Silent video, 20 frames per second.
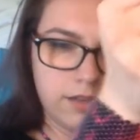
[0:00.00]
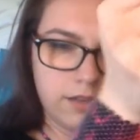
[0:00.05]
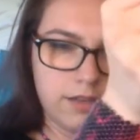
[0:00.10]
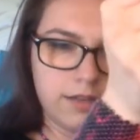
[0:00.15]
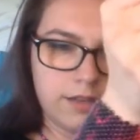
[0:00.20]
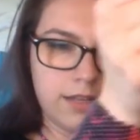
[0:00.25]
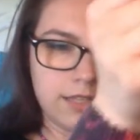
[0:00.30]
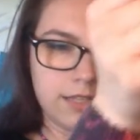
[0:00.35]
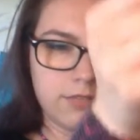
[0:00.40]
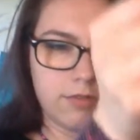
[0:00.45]

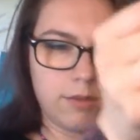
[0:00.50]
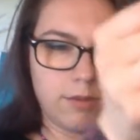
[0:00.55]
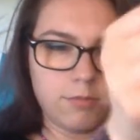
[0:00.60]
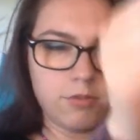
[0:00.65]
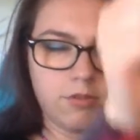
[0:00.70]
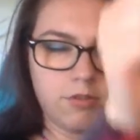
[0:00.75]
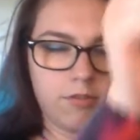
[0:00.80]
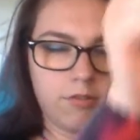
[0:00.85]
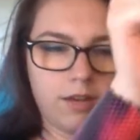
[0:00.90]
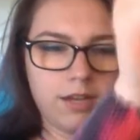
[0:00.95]
that's what I'm
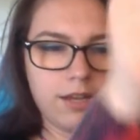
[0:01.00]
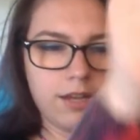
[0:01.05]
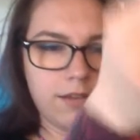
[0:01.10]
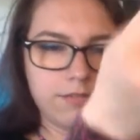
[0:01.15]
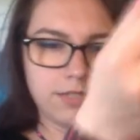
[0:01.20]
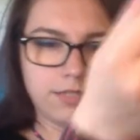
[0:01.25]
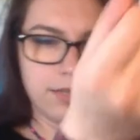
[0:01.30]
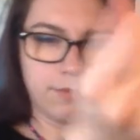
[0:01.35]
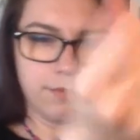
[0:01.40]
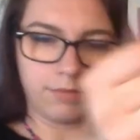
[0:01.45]
doing right now,
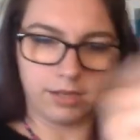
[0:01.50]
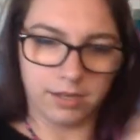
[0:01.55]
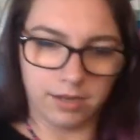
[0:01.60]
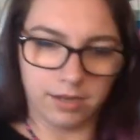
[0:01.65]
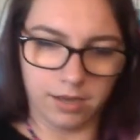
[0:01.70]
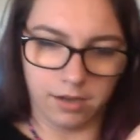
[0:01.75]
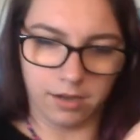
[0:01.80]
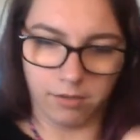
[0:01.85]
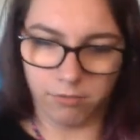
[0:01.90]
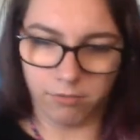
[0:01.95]
is I'm, like,
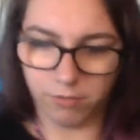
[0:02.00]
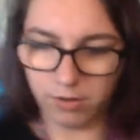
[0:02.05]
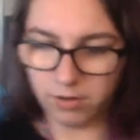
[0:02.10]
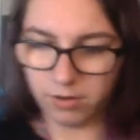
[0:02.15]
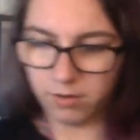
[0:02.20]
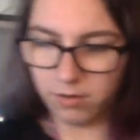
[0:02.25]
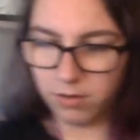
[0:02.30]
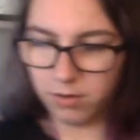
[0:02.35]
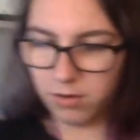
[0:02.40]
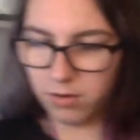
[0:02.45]
kind of
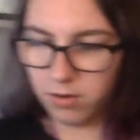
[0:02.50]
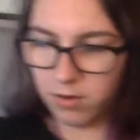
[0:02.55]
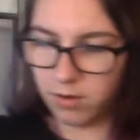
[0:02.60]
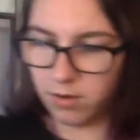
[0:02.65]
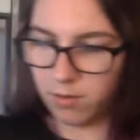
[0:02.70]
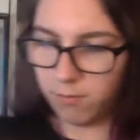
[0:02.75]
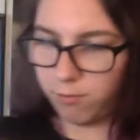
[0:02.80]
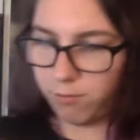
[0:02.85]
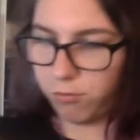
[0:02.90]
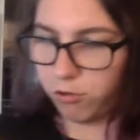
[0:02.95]

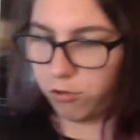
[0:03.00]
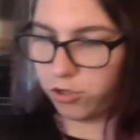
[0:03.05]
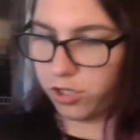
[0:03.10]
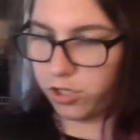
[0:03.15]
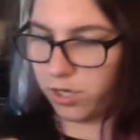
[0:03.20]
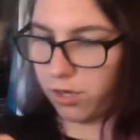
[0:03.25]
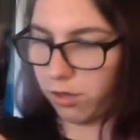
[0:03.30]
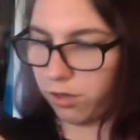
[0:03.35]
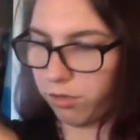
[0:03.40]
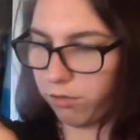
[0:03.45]
pushing
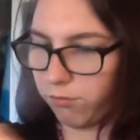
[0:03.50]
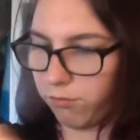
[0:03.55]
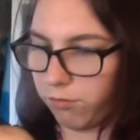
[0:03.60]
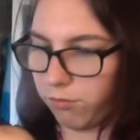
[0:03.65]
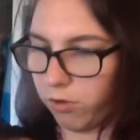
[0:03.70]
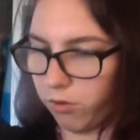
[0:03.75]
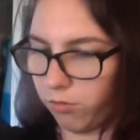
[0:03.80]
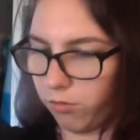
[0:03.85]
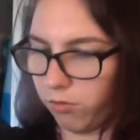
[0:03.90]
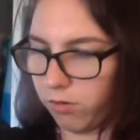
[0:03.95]
it
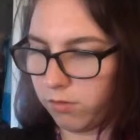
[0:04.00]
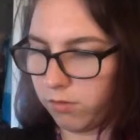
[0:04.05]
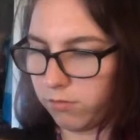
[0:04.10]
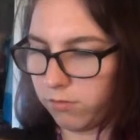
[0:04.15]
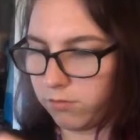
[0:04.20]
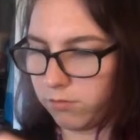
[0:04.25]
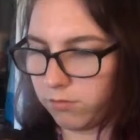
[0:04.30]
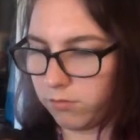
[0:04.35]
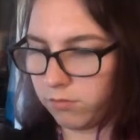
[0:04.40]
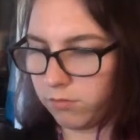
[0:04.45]
through,
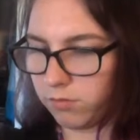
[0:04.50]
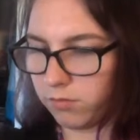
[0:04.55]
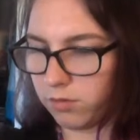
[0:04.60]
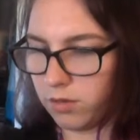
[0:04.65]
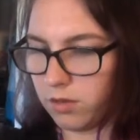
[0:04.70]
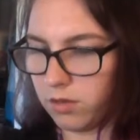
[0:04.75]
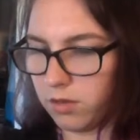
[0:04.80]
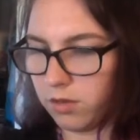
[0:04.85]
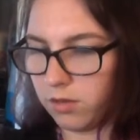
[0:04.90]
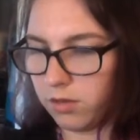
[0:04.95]

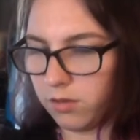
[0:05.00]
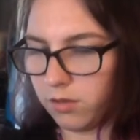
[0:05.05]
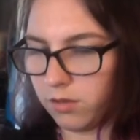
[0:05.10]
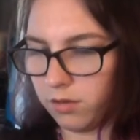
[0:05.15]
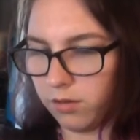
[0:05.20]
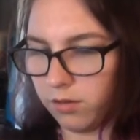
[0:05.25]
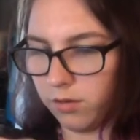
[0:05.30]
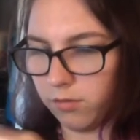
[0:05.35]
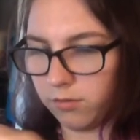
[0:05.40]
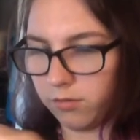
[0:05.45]

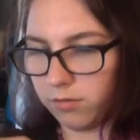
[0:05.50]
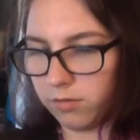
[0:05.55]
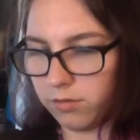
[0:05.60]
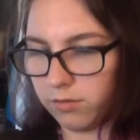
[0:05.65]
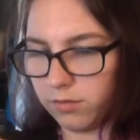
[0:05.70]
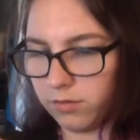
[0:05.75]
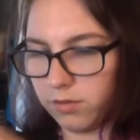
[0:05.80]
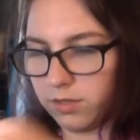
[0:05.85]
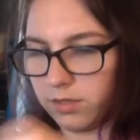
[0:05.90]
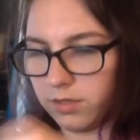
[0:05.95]
you know,
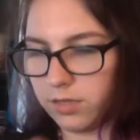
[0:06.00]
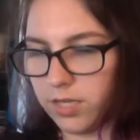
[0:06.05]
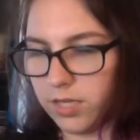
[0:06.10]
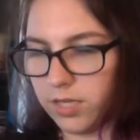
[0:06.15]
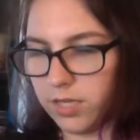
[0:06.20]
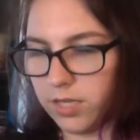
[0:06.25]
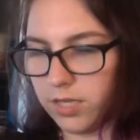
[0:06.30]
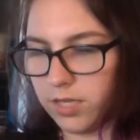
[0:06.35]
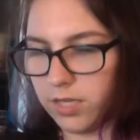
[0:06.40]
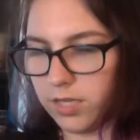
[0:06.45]

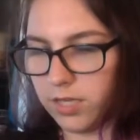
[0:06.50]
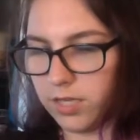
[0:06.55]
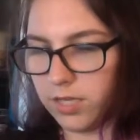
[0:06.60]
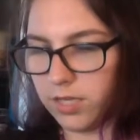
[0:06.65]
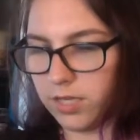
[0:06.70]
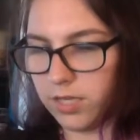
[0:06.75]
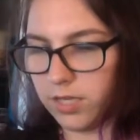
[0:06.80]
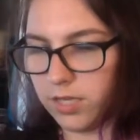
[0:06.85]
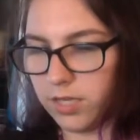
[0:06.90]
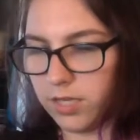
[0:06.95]
keeping more
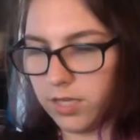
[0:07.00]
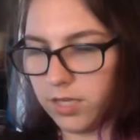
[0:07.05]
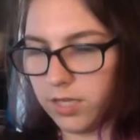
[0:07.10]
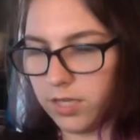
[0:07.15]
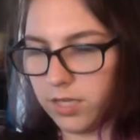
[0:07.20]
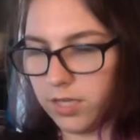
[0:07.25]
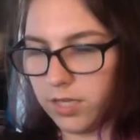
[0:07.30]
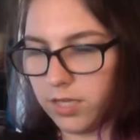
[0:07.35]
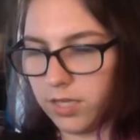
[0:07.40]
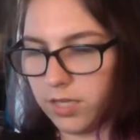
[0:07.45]
of the good
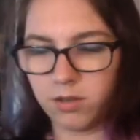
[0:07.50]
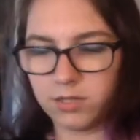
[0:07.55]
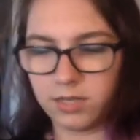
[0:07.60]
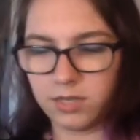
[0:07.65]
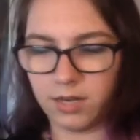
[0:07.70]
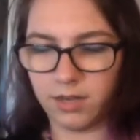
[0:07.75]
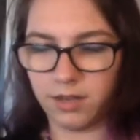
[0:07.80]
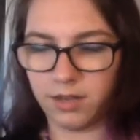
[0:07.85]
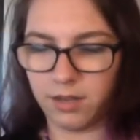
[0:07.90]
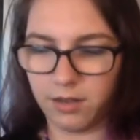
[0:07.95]
part,
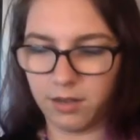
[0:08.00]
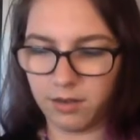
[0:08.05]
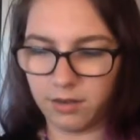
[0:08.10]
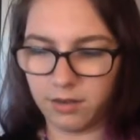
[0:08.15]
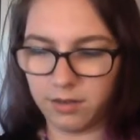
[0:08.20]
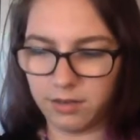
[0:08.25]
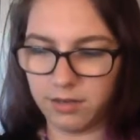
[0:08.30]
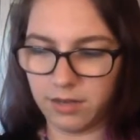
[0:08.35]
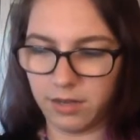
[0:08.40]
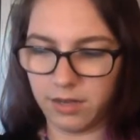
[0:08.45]
and
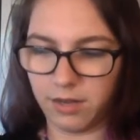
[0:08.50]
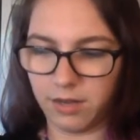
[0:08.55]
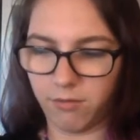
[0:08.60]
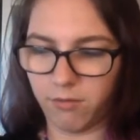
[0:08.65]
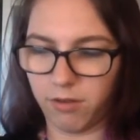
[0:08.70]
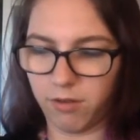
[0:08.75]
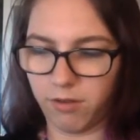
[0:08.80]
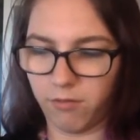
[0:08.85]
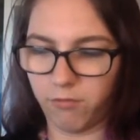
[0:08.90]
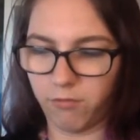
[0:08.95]
getting
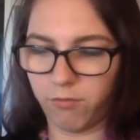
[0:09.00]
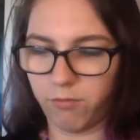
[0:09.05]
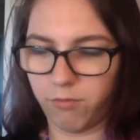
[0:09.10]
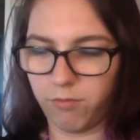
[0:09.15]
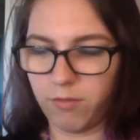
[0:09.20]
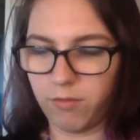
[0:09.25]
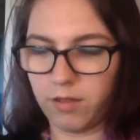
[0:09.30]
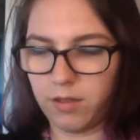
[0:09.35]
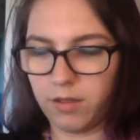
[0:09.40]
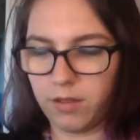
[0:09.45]
rid of
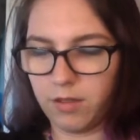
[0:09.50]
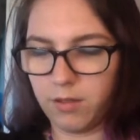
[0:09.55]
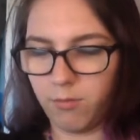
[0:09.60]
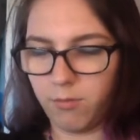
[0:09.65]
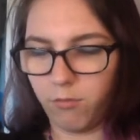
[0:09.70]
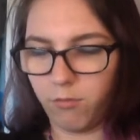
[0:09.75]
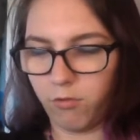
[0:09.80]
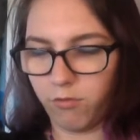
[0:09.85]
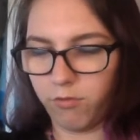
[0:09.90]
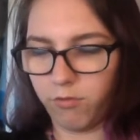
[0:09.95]

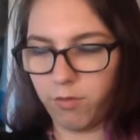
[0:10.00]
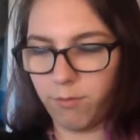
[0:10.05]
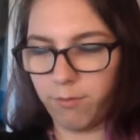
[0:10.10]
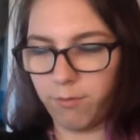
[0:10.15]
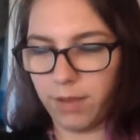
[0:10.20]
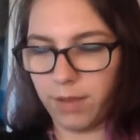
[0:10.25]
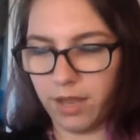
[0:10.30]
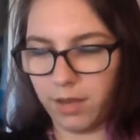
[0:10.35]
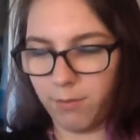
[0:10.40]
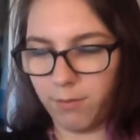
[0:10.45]
more of the
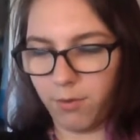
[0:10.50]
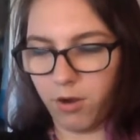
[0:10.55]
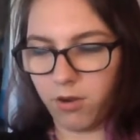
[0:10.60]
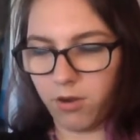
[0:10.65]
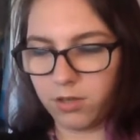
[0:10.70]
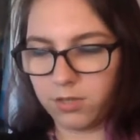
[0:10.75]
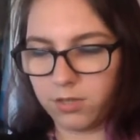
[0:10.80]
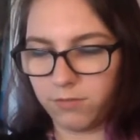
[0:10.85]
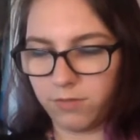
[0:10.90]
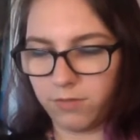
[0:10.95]
bad
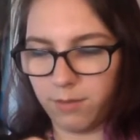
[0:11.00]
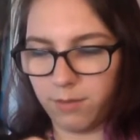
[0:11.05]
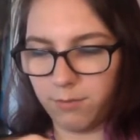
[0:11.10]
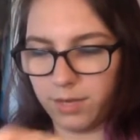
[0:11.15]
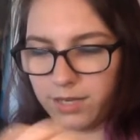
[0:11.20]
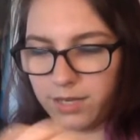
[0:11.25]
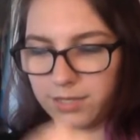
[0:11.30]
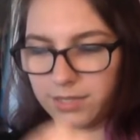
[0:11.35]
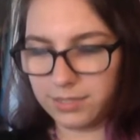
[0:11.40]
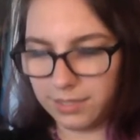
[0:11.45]
part, if that
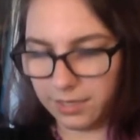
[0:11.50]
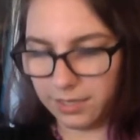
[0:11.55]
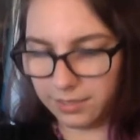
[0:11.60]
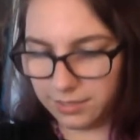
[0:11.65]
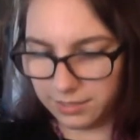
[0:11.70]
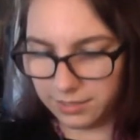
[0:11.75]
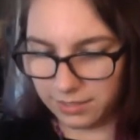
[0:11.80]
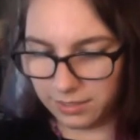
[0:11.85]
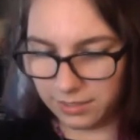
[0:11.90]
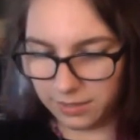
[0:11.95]
makes
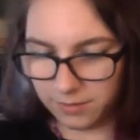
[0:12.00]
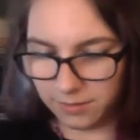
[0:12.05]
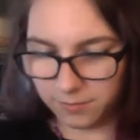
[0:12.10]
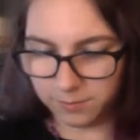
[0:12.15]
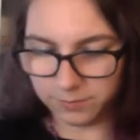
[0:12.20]
sense, you know?